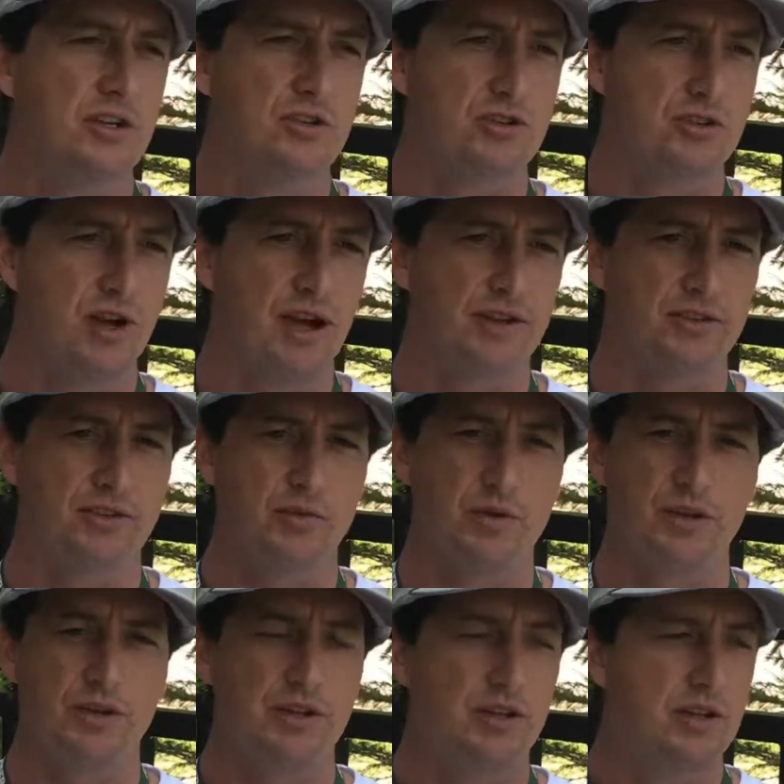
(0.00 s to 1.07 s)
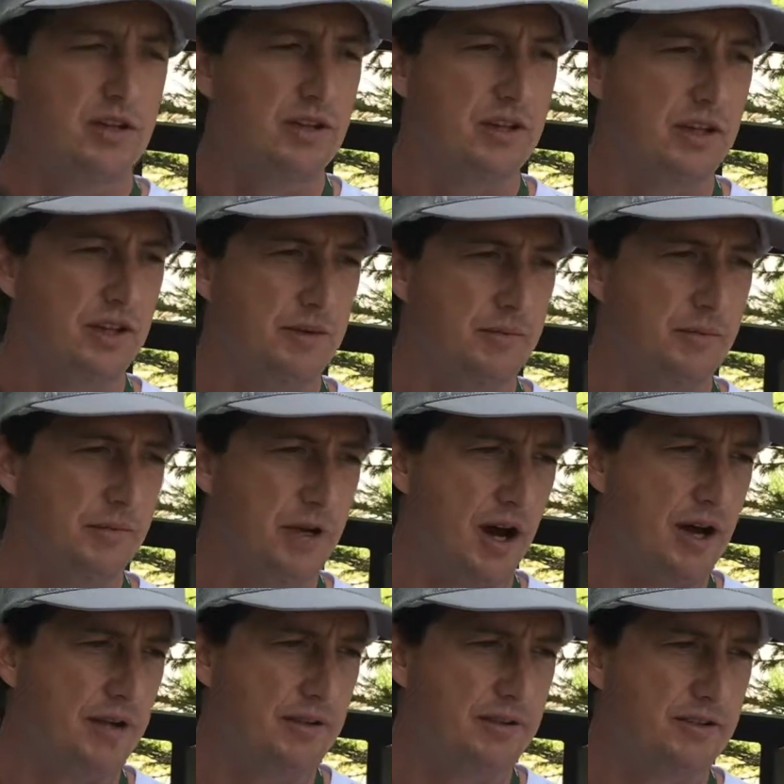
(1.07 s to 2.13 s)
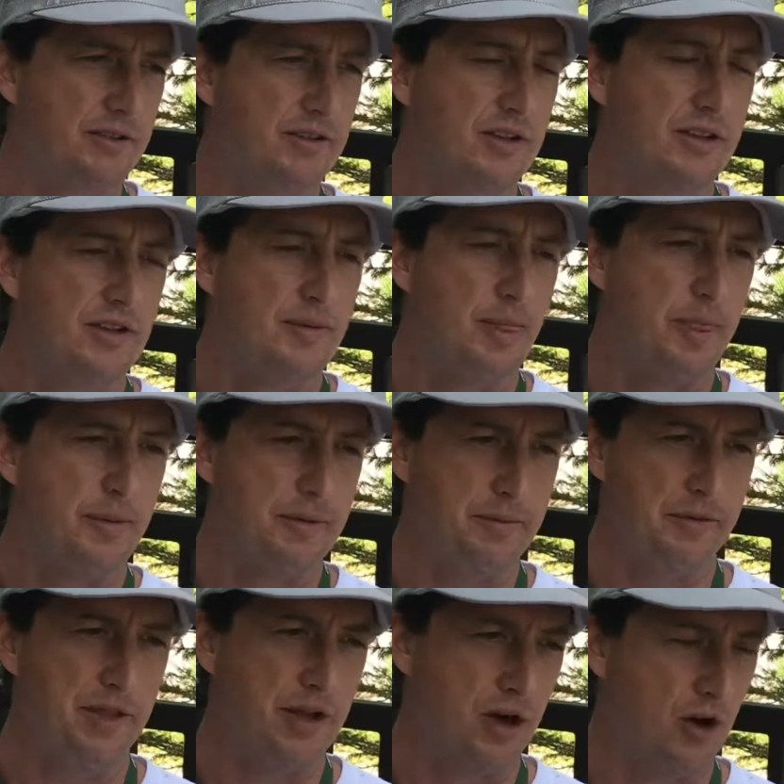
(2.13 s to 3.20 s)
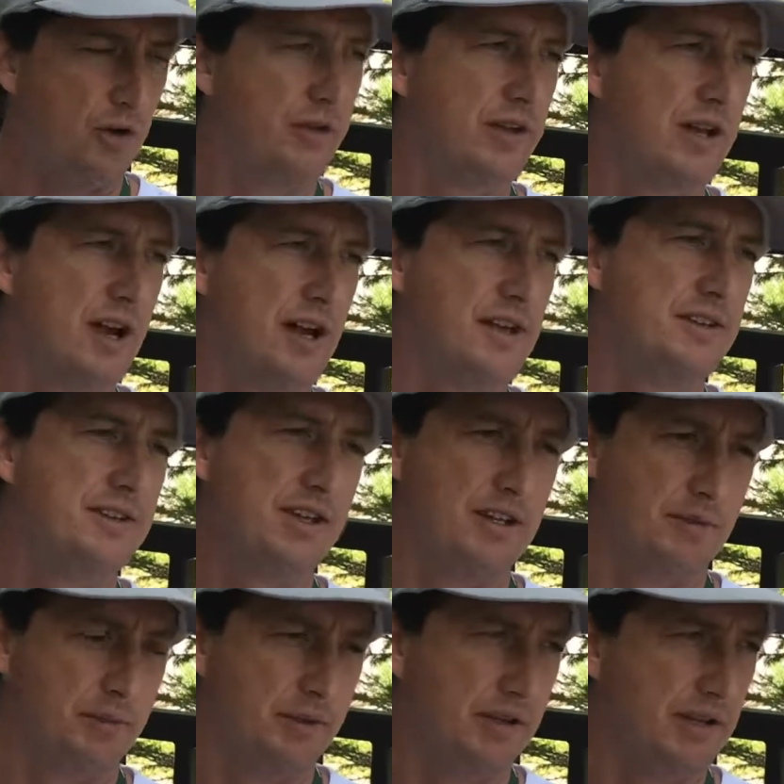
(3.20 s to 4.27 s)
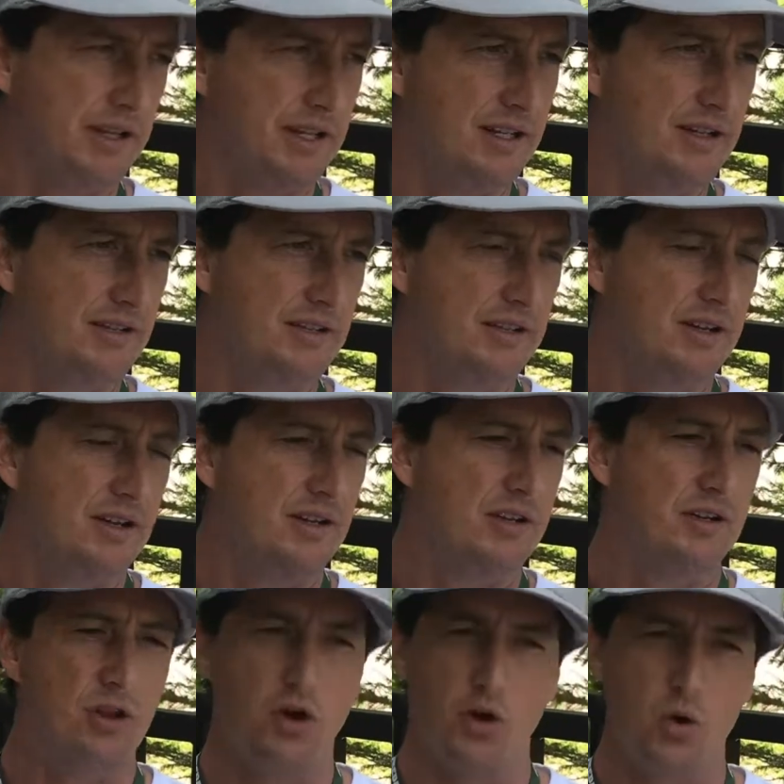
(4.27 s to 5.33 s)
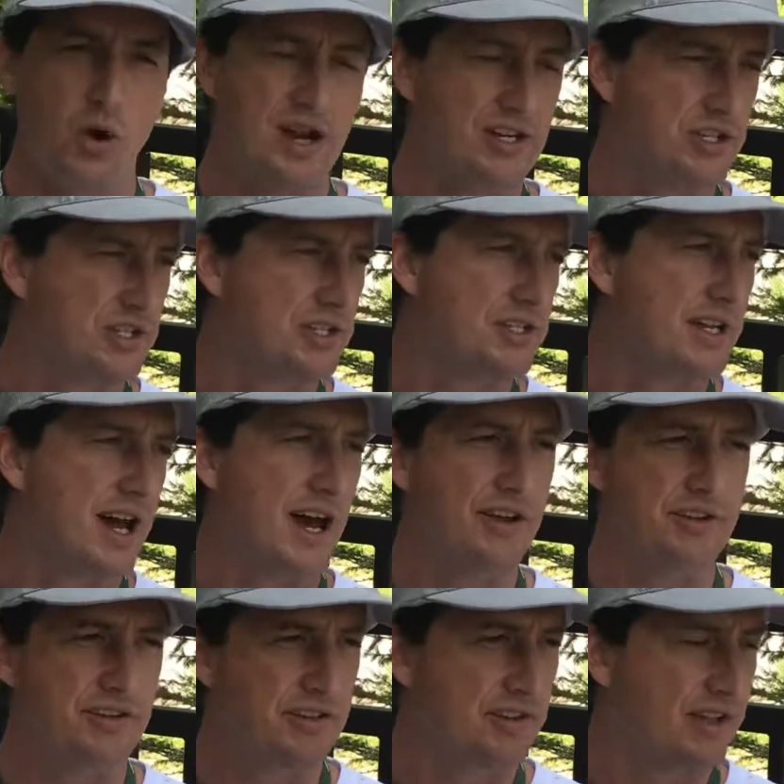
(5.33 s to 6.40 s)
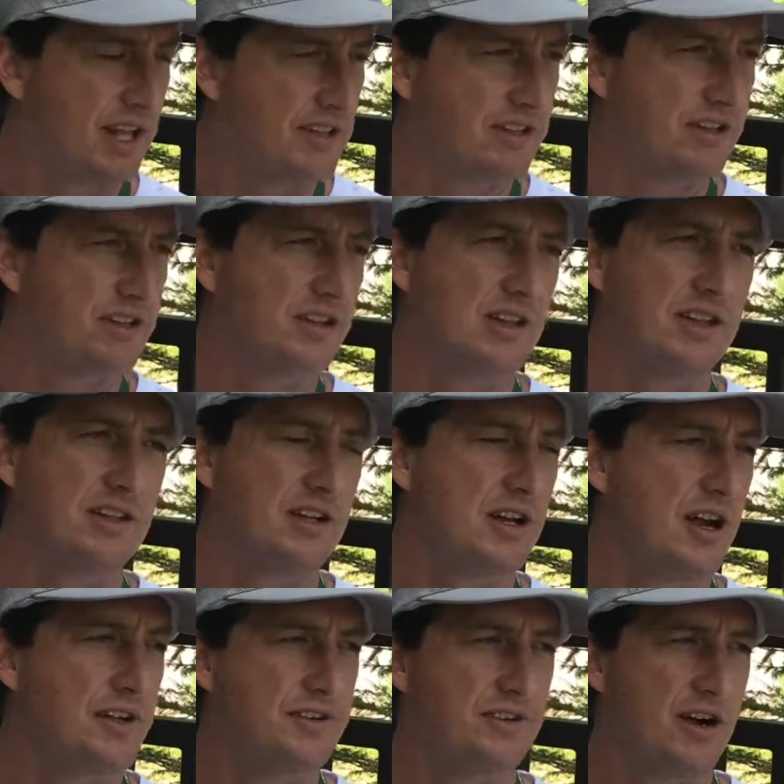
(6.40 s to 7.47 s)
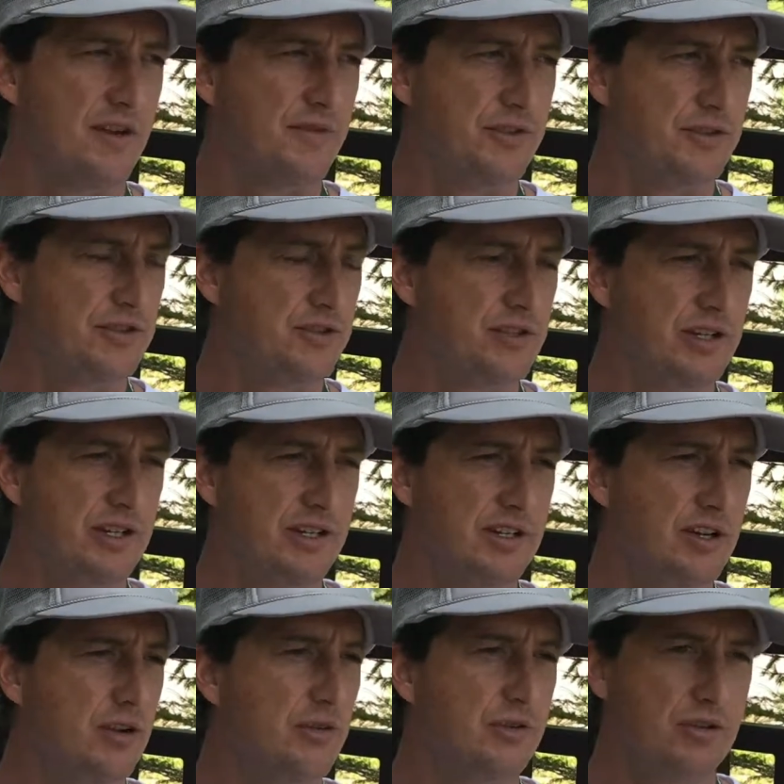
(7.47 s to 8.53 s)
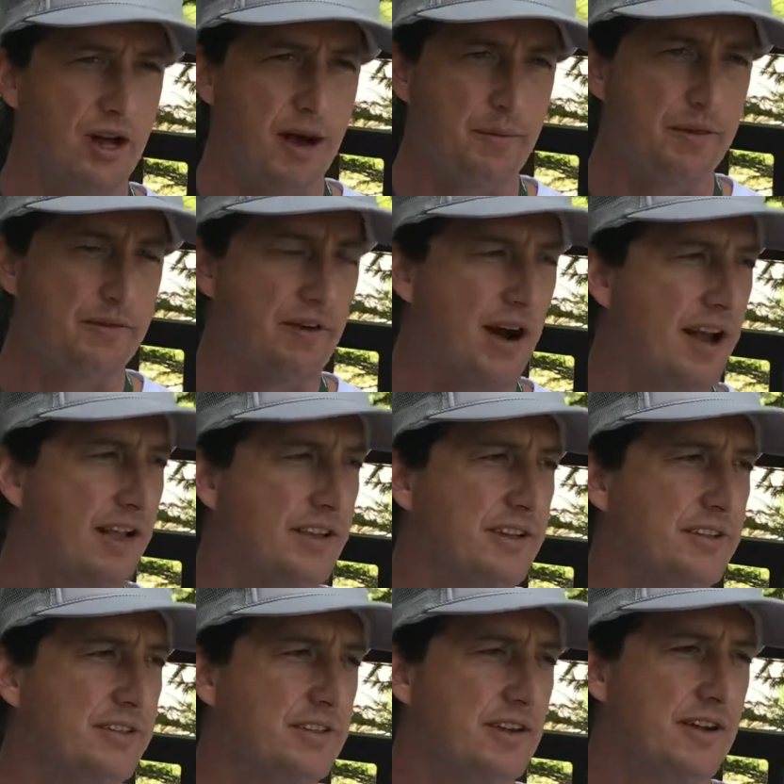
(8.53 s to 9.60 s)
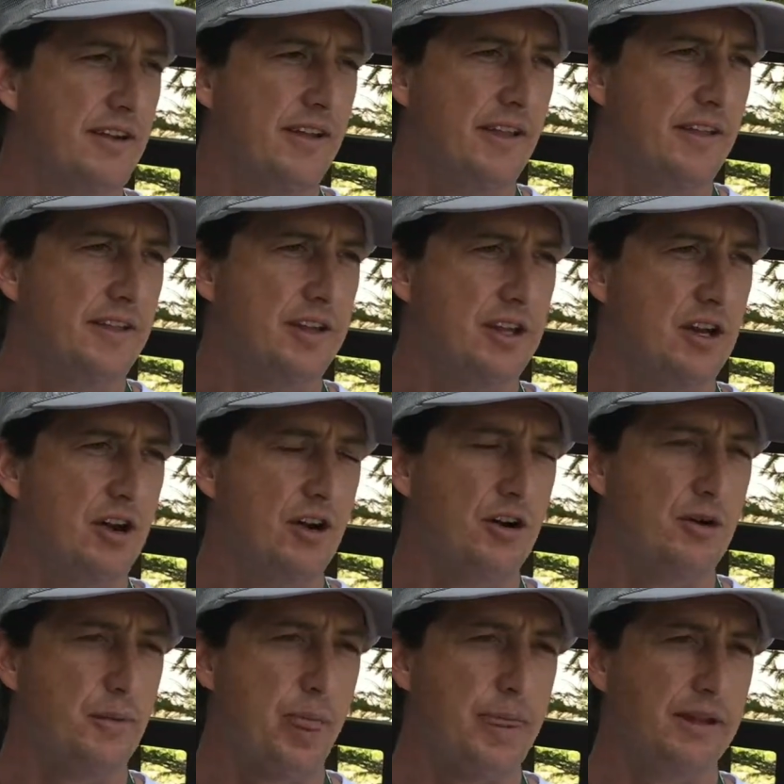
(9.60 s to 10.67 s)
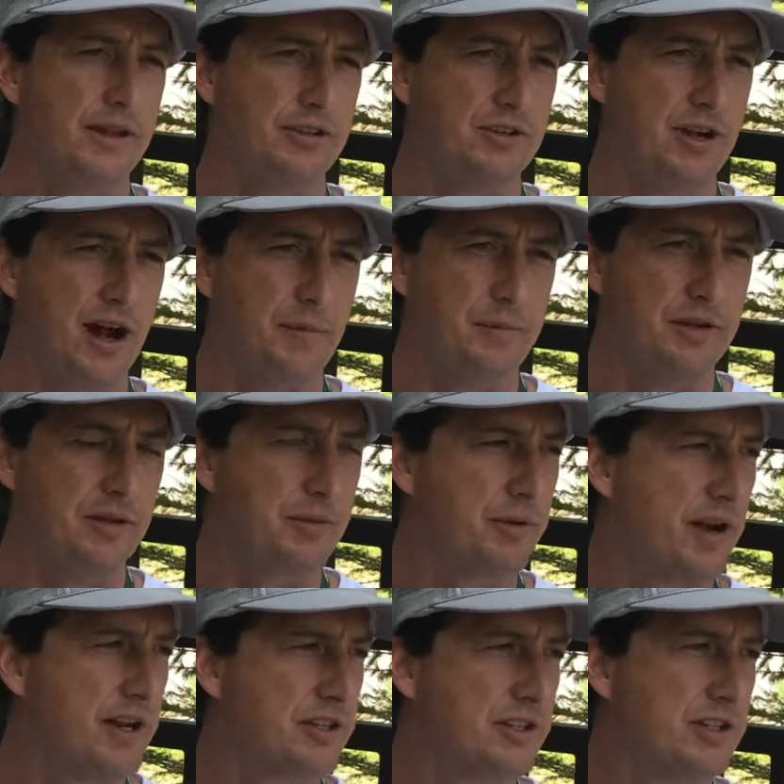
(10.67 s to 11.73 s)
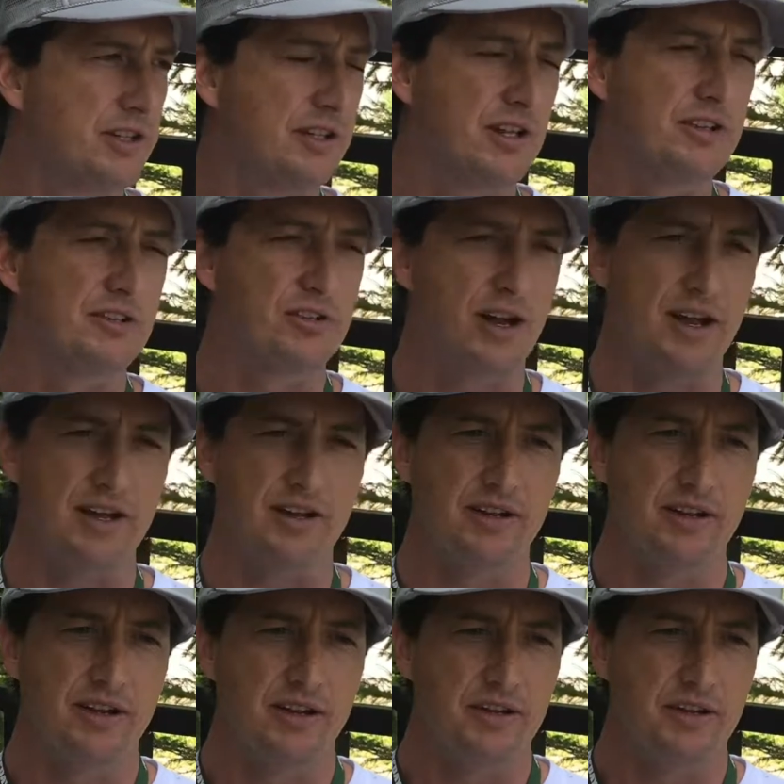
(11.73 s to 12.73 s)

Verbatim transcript: Trust with the guns, the people that own the guns and the police, no questions asked, just let's just get the guns off the street, you know, stop the violence, you know, let's stop the oppression, let's try to